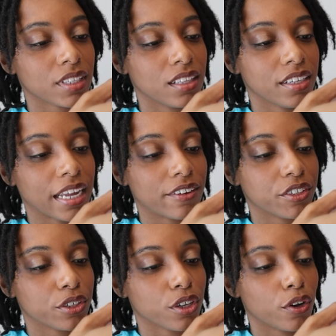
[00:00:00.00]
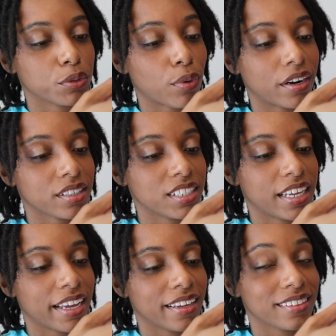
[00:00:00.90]
Look after your Coach product
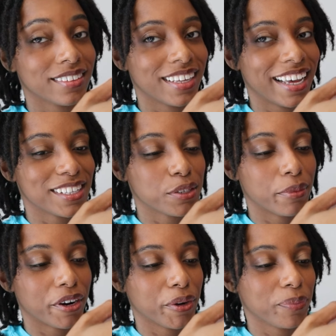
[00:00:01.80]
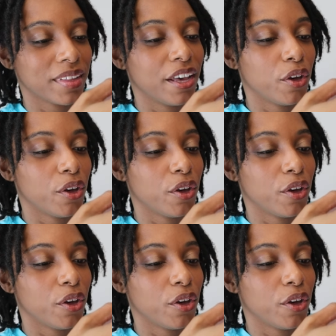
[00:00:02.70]
today and tomorrow